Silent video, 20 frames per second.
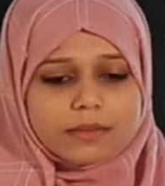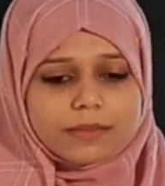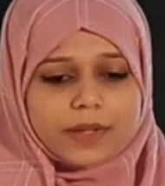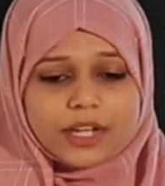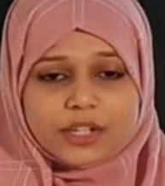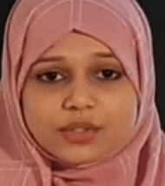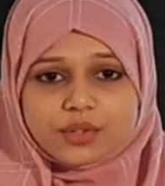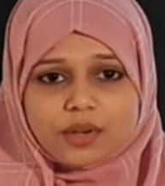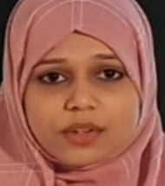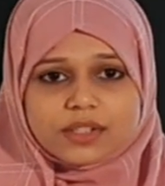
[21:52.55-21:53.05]

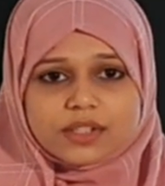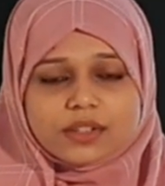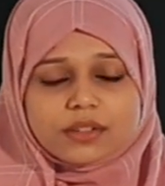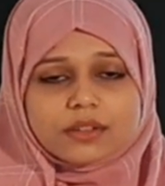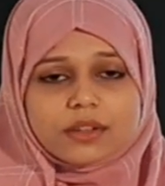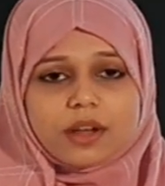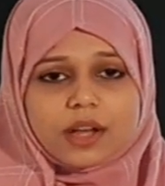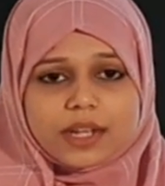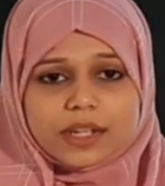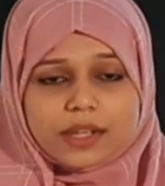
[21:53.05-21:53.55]

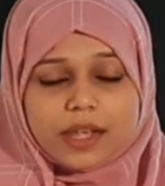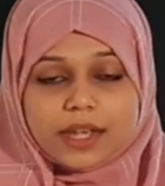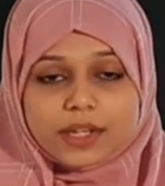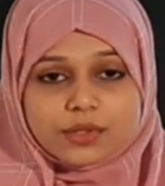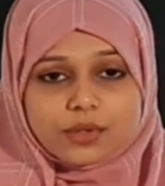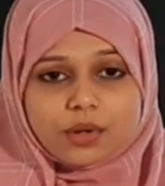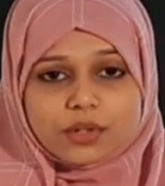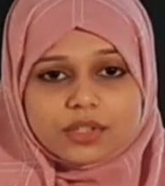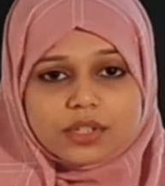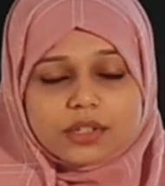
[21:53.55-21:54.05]
exhaustion
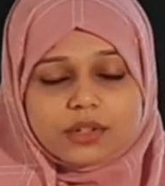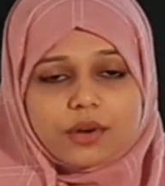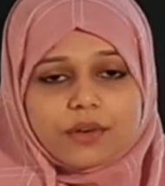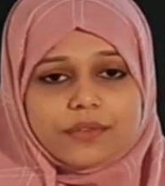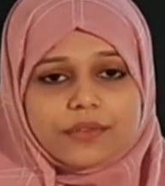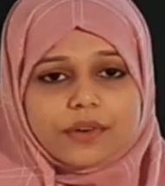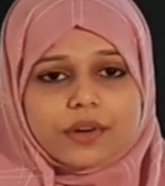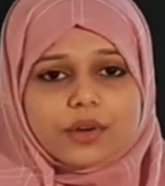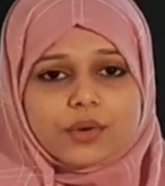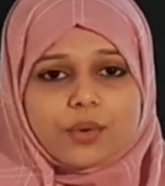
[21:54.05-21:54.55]
of
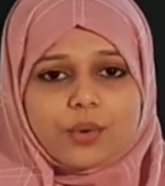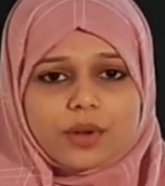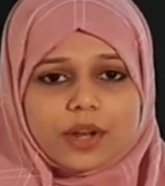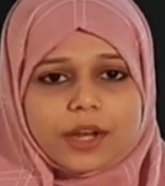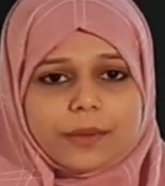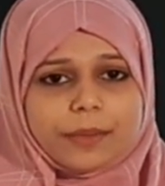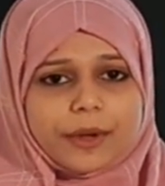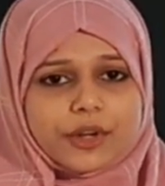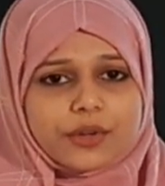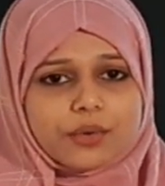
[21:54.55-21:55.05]
coal
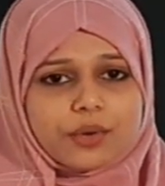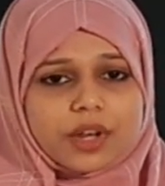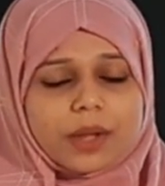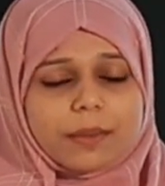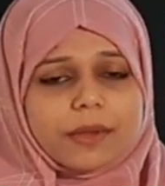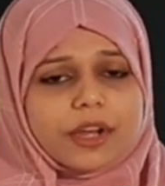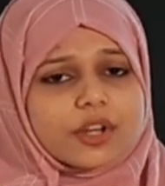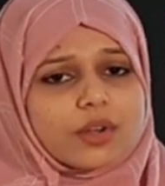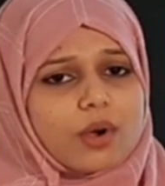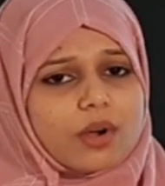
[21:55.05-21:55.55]
and
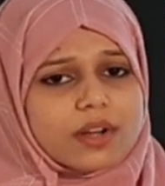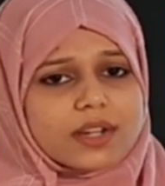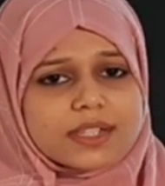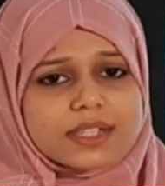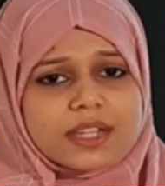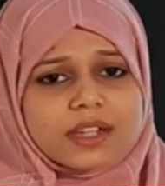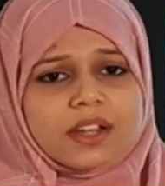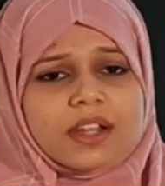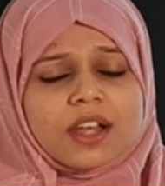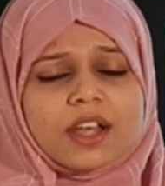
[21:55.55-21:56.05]
petroleum, it
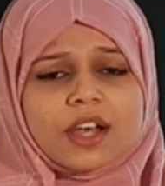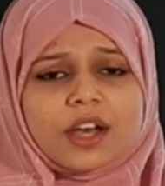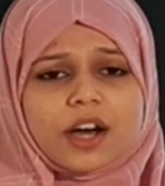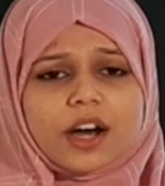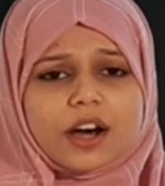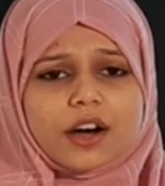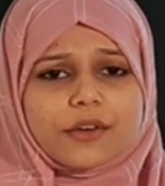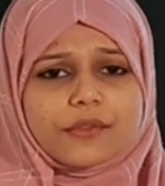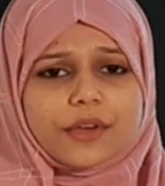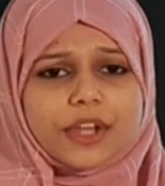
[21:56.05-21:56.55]
occurs in
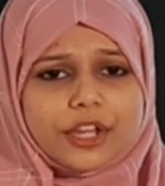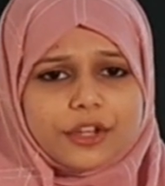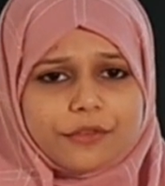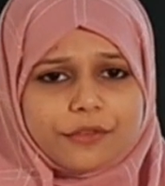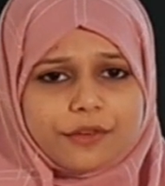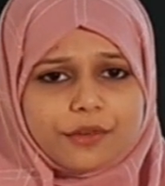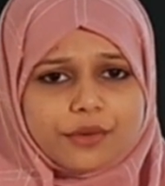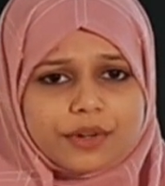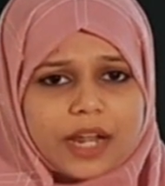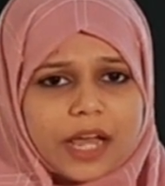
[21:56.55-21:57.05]
very
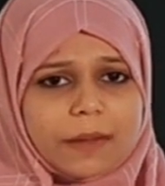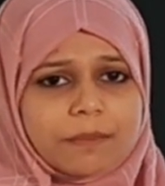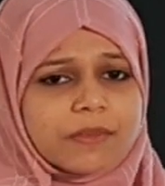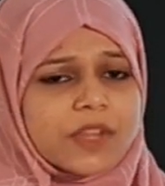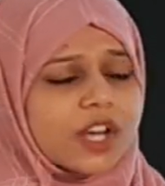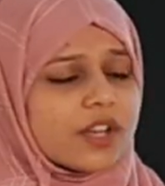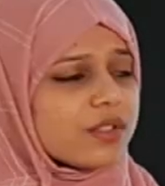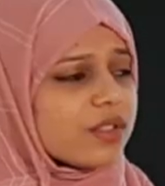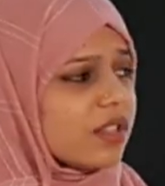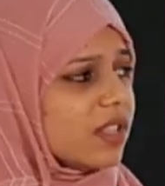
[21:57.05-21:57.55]
few
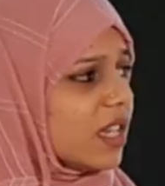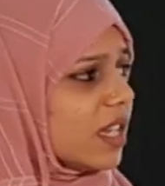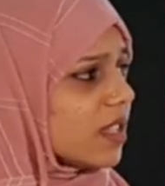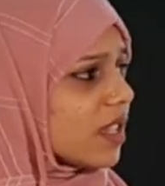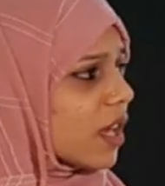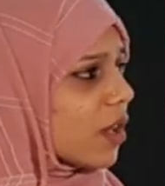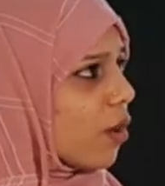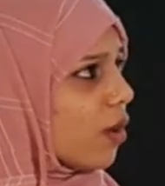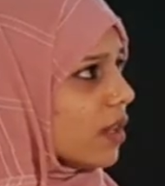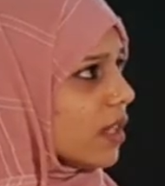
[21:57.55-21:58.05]
times. So these
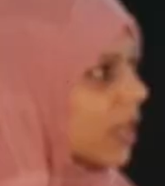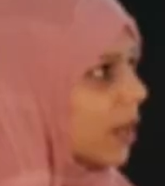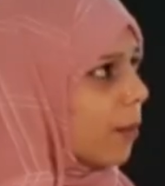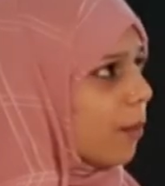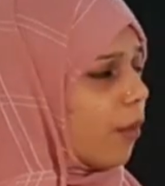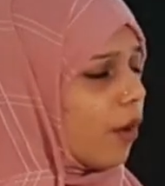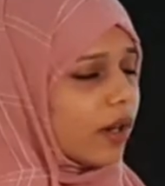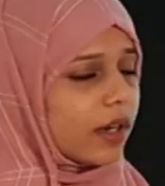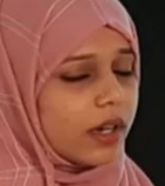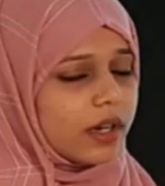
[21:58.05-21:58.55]
are all the
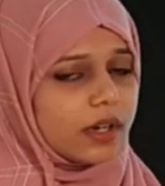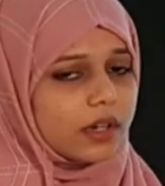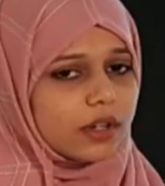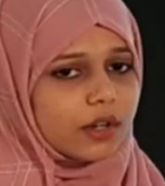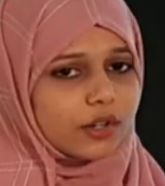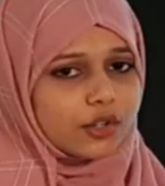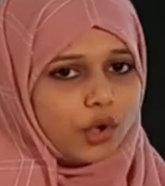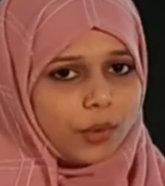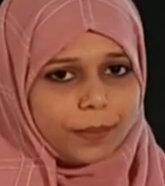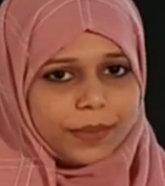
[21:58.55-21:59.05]
important
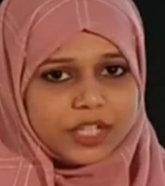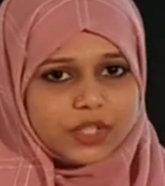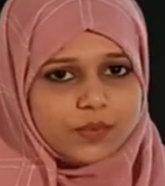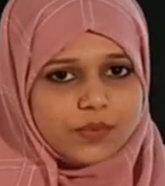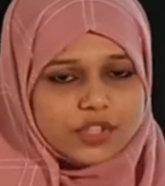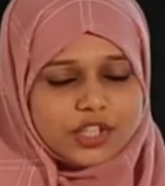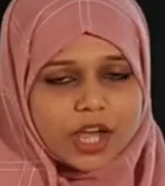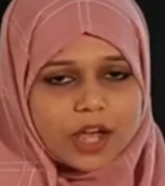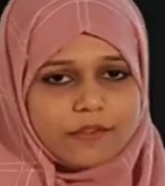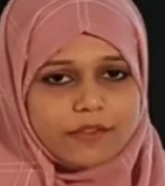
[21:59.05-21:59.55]
topics
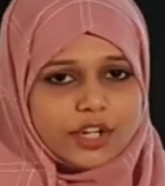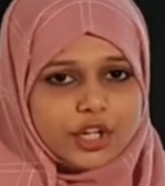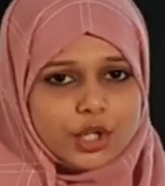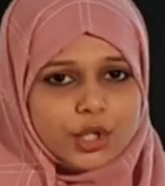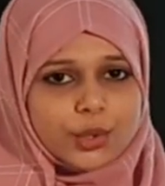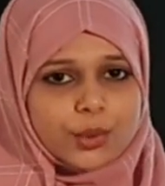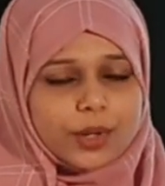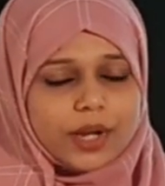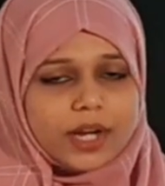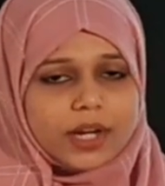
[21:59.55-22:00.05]
which I have
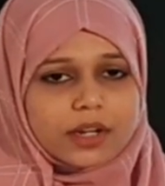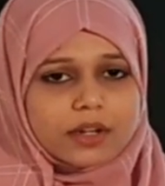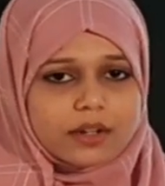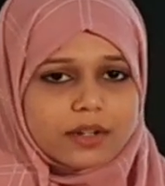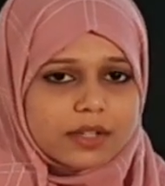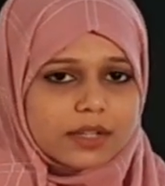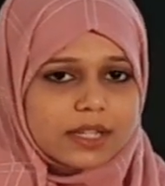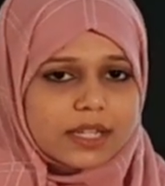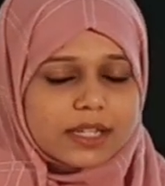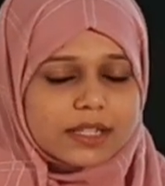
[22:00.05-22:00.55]
included
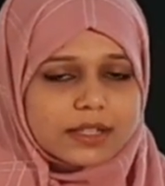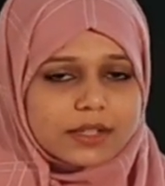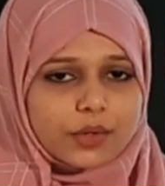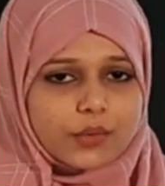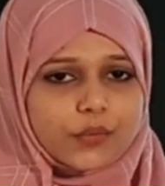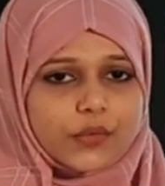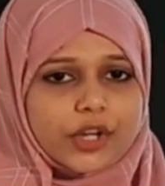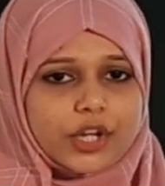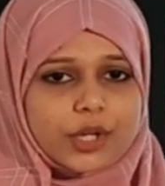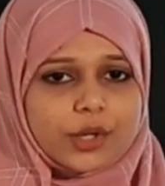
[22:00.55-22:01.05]
in this
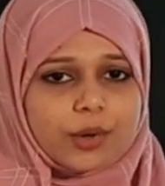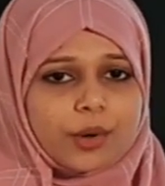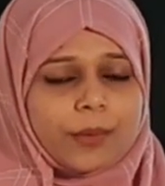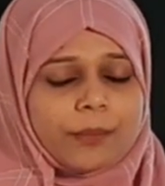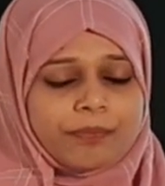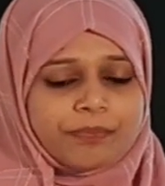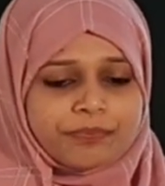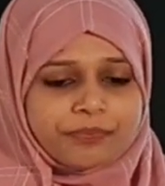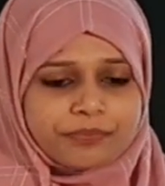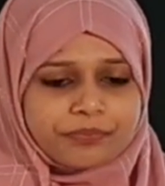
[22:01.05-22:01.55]

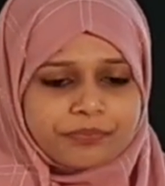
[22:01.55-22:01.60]
video.